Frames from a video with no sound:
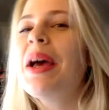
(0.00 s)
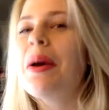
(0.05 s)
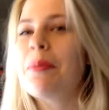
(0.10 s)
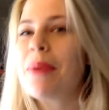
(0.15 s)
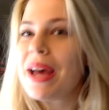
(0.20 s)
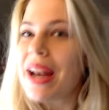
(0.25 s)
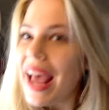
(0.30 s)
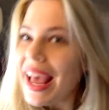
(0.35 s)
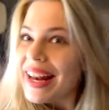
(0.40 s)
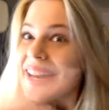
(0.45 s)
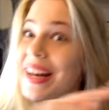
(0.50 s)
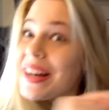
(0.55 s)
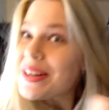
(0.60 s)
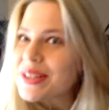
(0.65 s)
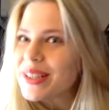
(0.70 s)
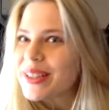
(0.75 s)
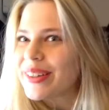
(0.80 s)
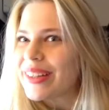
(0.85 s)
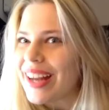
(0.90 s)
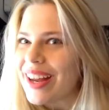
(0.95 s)
but I
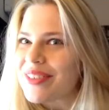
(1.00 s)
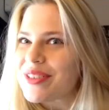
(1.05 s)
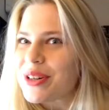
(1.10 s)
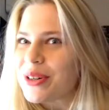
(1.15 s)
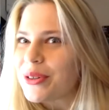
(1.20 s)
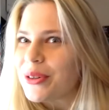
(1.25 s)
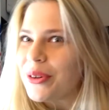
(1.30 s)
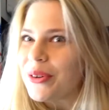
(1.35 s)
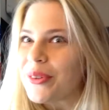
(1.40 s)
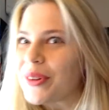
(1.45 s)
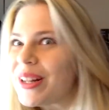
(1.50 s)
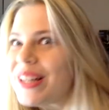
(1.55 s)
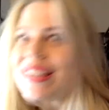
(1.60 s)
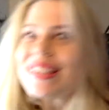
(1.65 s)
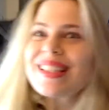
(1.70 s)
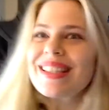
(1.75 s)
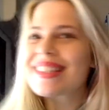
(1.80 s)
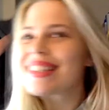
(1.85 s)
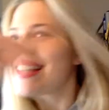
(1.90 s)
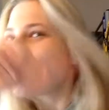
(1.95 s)
didn't do it after all.
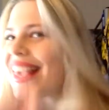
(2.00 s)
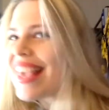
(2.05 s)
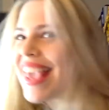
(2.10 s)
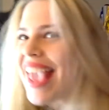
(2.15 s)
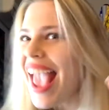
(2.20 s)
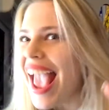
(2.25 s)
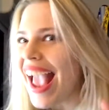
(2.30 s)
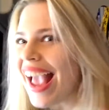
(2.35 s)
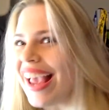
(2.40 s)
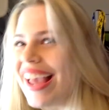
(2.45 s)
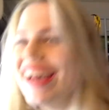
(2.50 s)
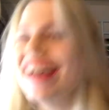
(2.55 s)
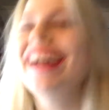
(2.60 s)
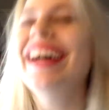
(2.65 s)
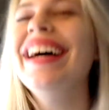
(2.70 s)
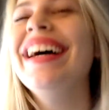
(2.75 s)
Yay!